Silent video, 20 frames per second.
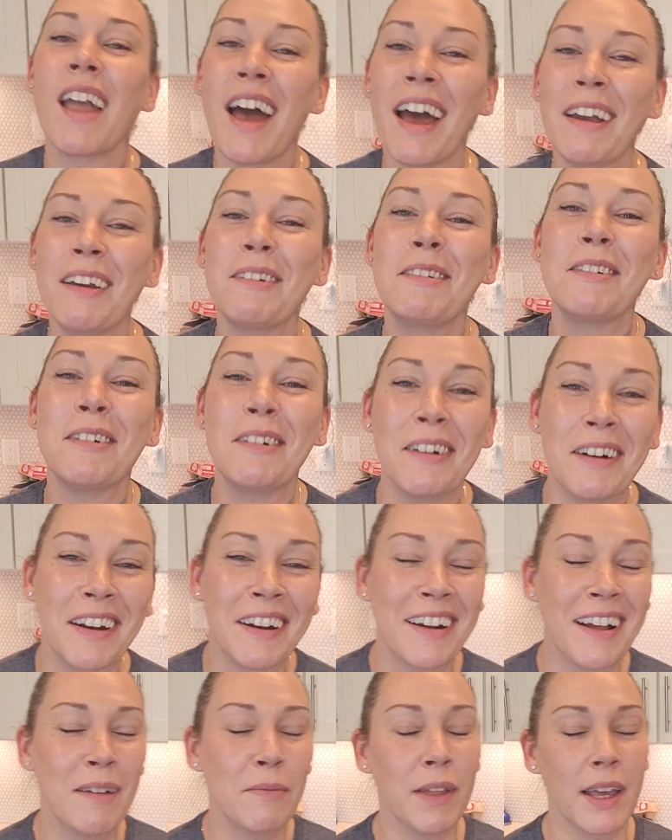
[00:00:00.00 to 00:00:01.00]
how you
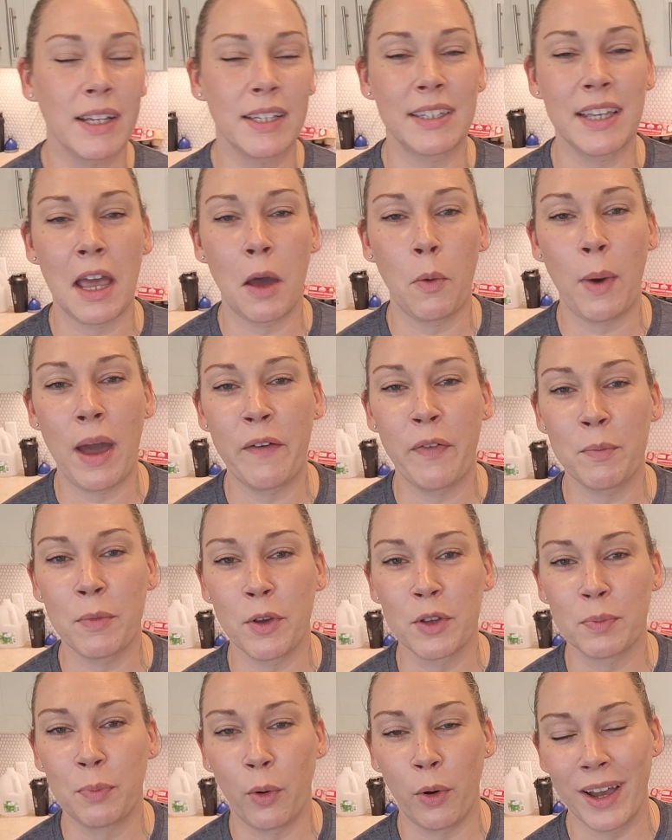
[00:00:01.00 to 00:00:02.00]
doing? I'm like, stay away from
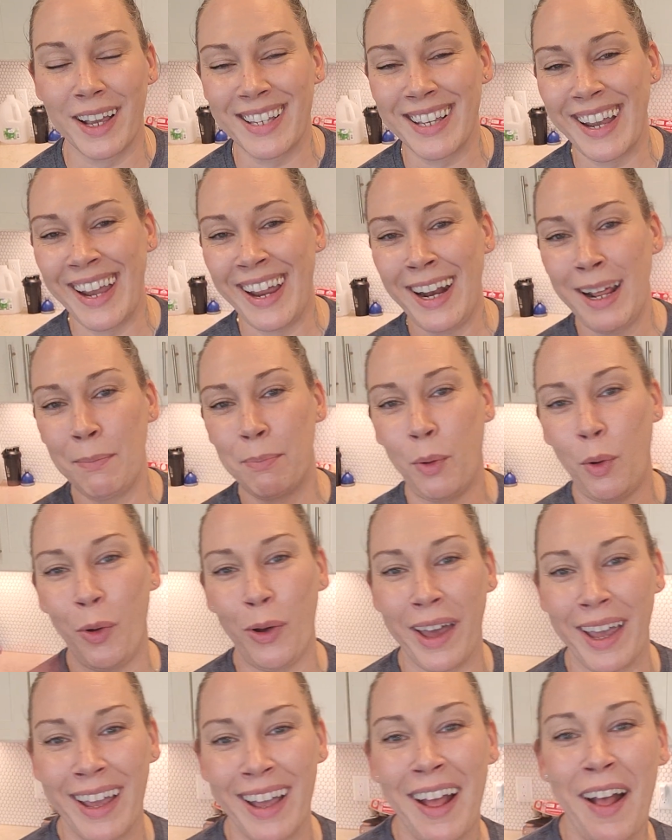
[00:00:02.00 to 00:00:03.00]
those boys. Any
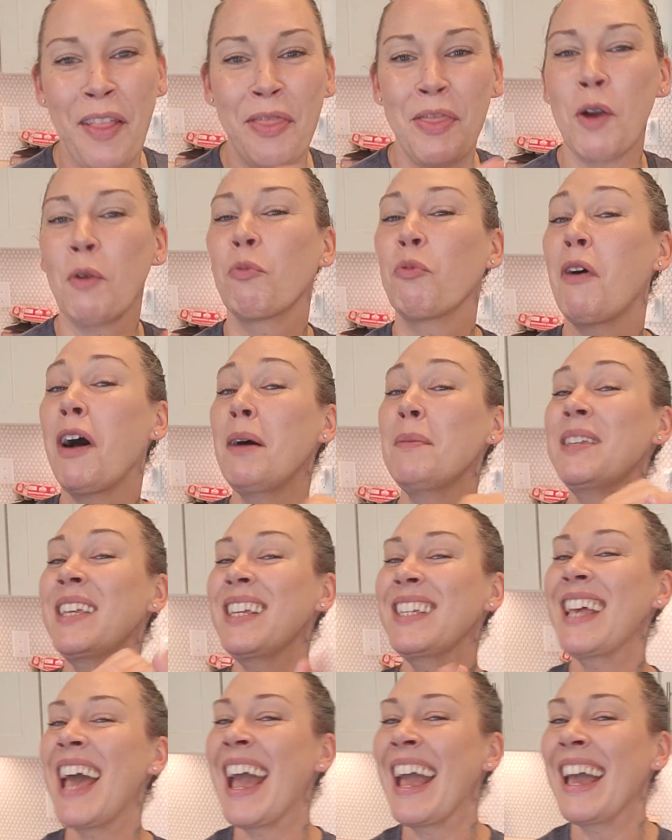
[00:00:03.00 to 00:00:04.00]
boy that rubs
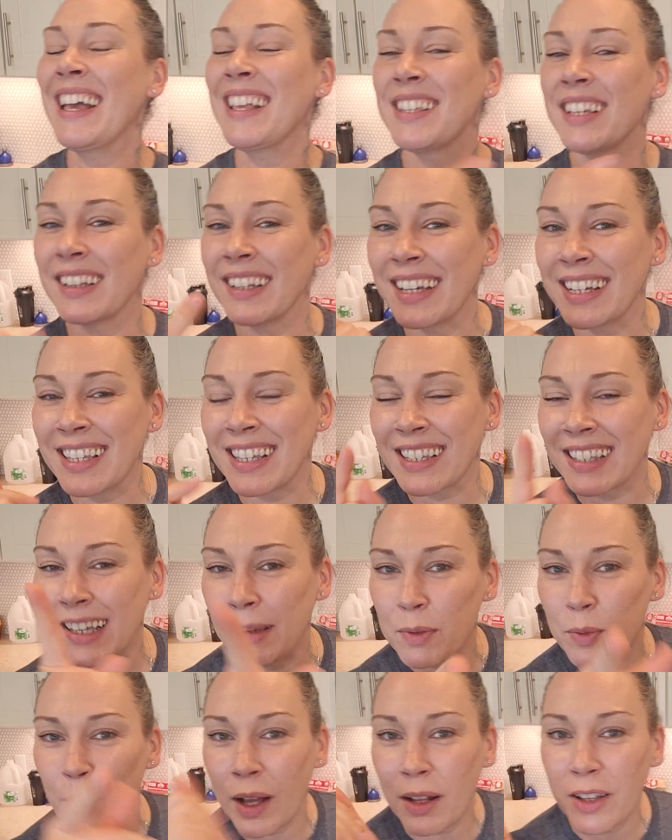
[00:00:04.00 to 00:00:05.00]
his hands and licks his
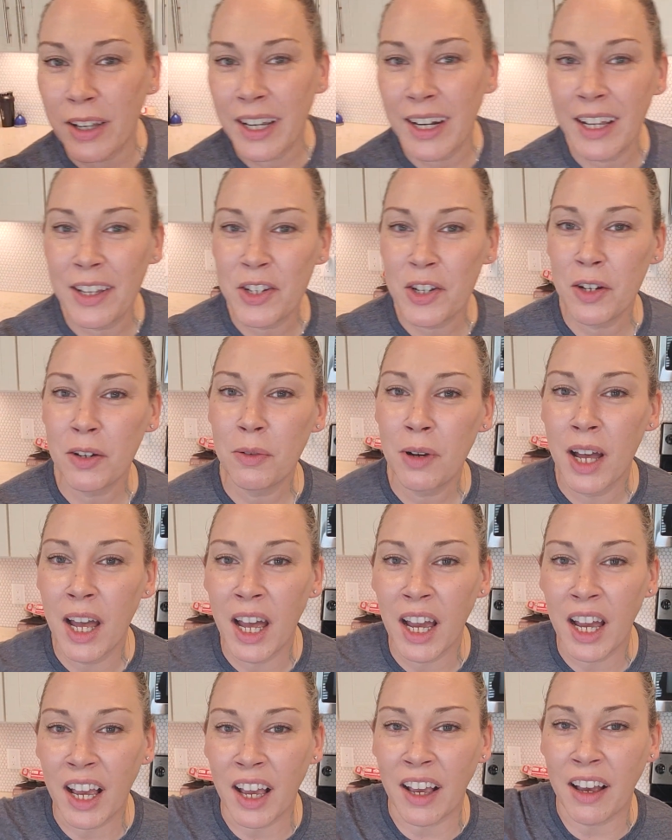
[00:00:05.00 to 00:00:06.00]
lips while looking at you,
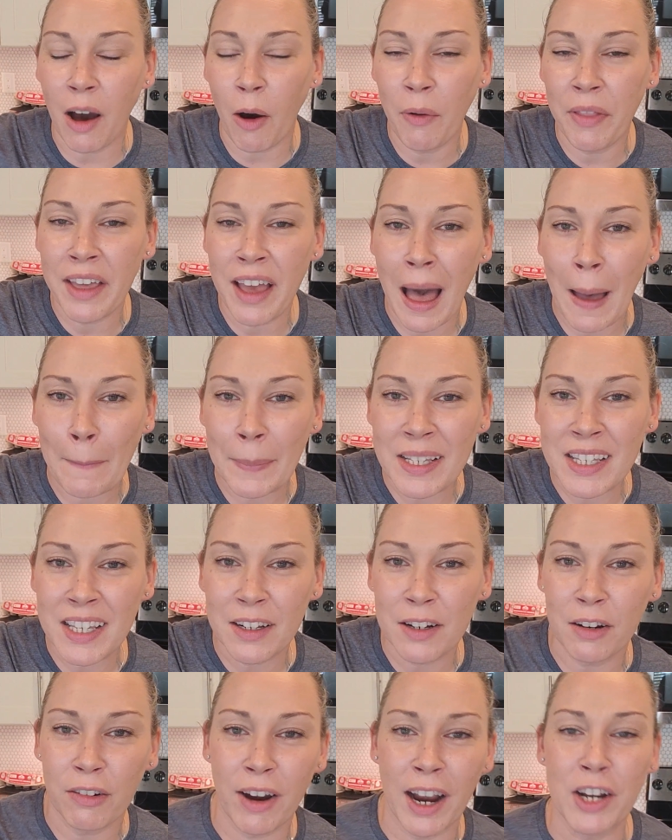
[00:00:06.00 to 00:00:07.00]
go the
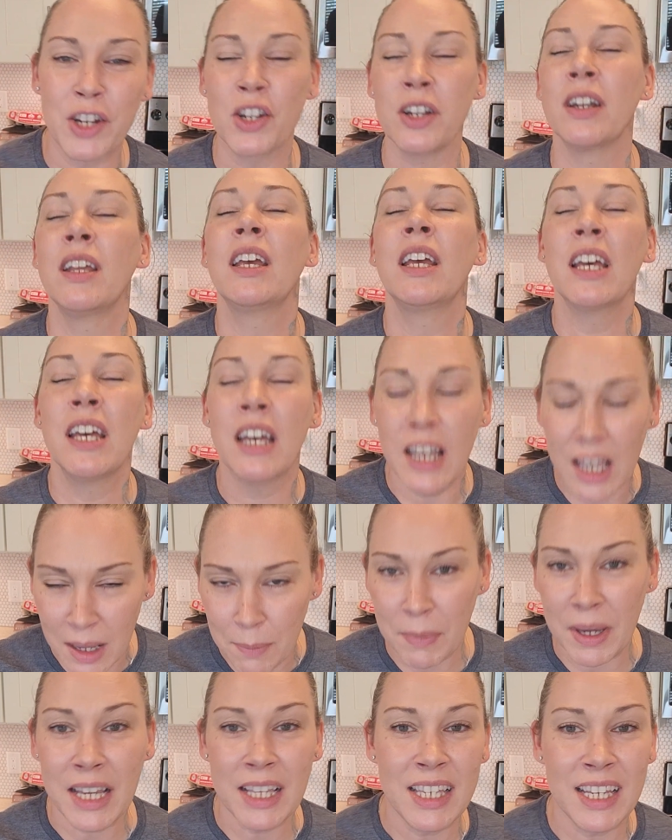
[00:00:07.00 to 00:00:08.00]
opposite direction
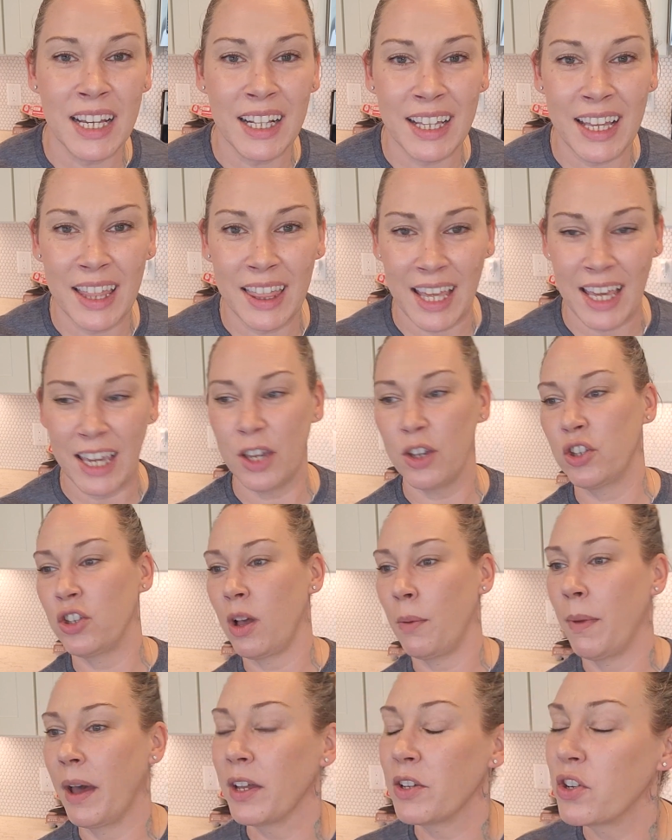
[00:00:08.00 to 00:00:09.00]
immediately. Thank you
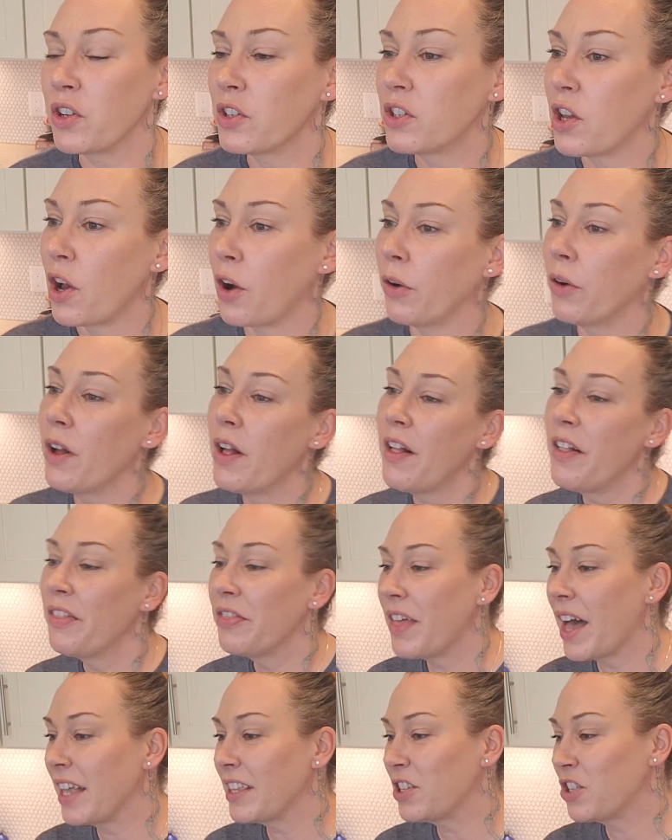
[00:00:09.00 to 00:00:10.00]
so much. So
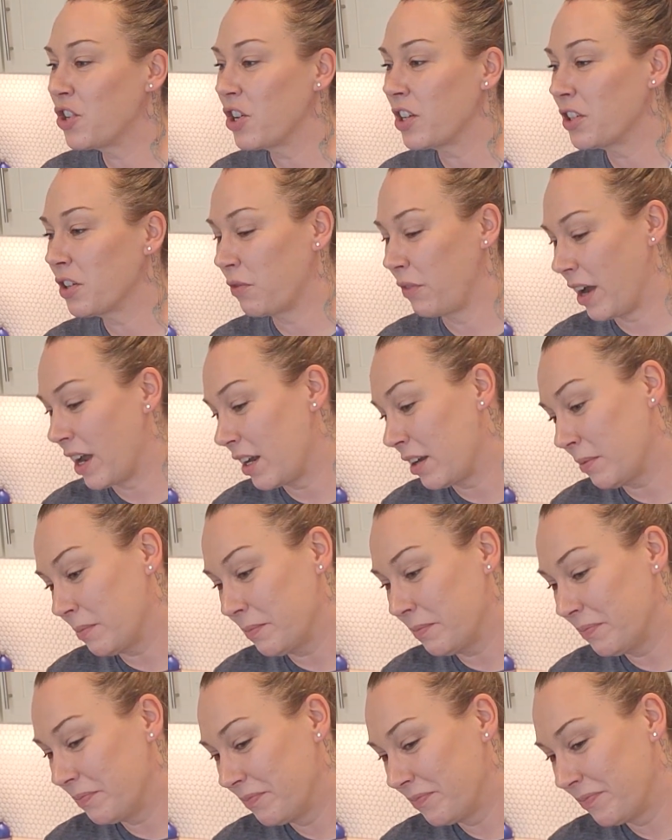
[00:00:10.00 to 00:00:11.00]
that's just a
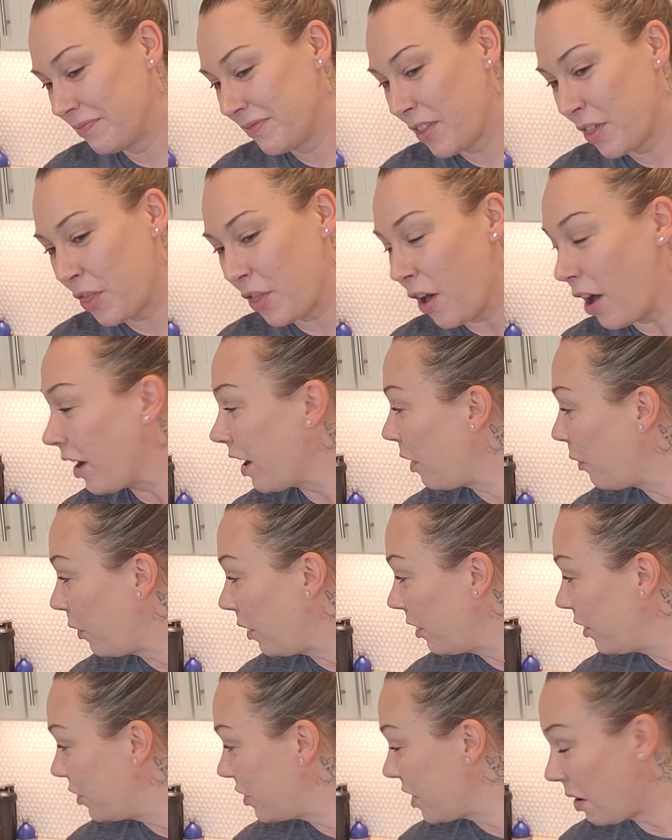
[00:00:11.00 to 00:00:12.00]
random thought I
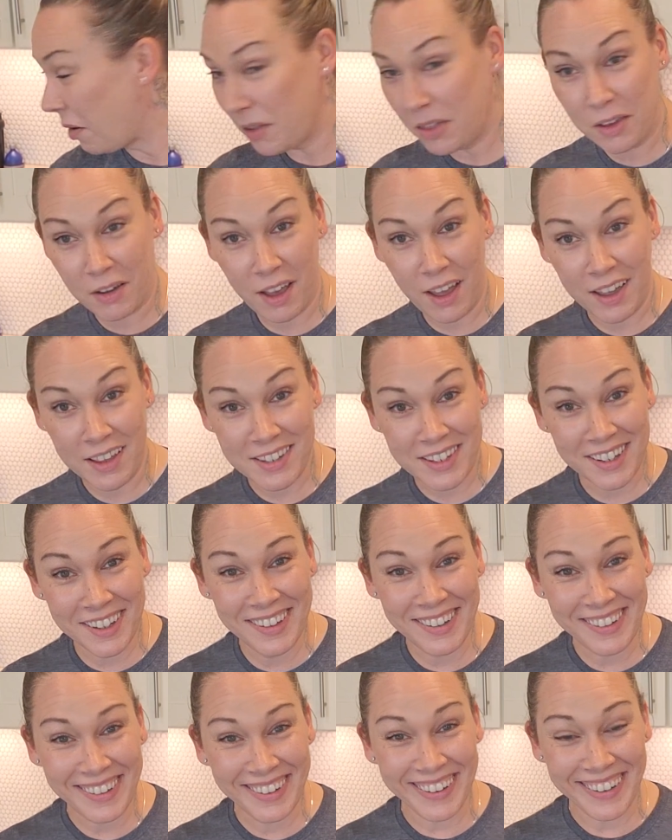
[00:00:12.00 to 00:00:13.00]
wanted to share with you guys.
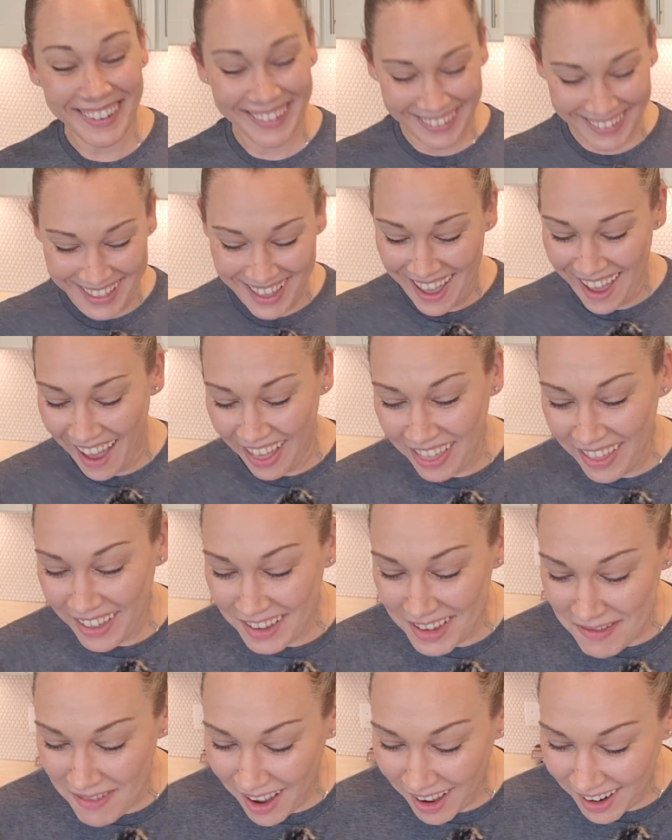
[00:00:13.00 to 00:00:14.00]
I think
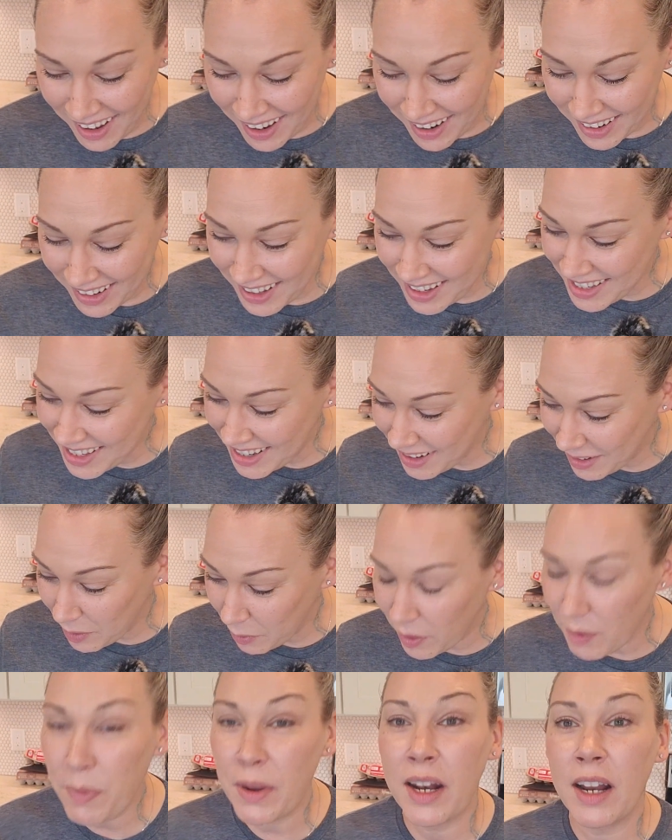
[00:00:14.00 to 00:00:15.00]
that's about it. Listen,
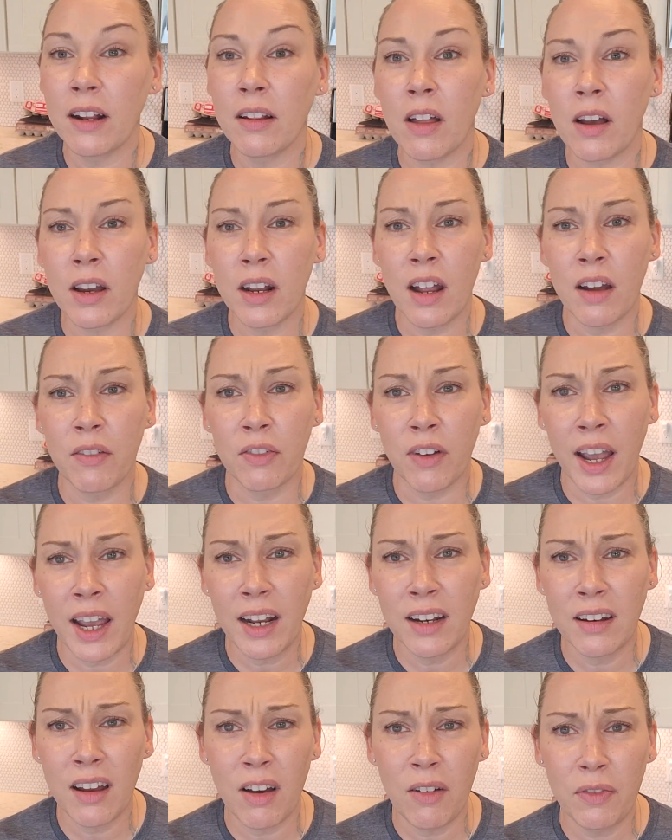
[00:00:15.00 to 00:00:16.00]
we've been here long enough,
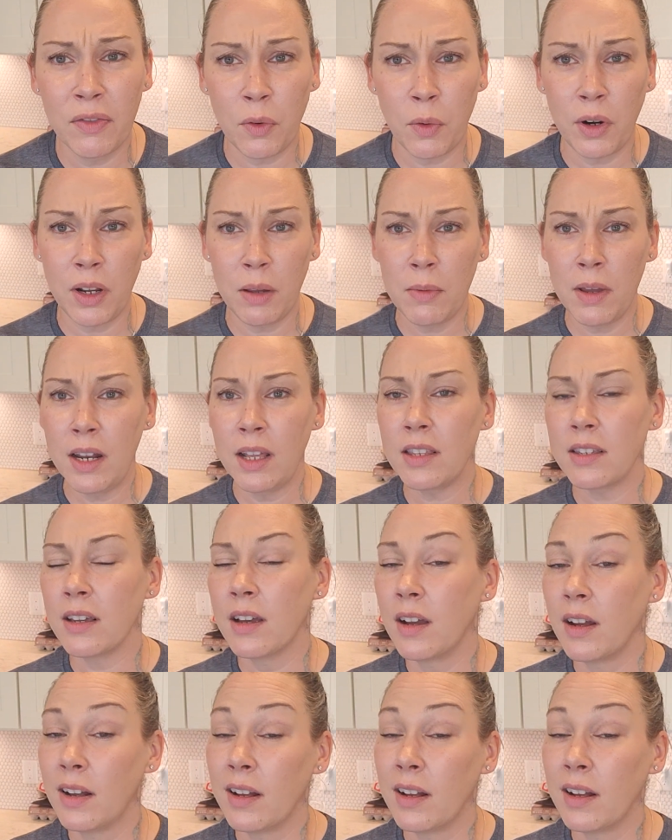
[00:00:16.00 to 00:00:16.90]
right? No, 40 minutes?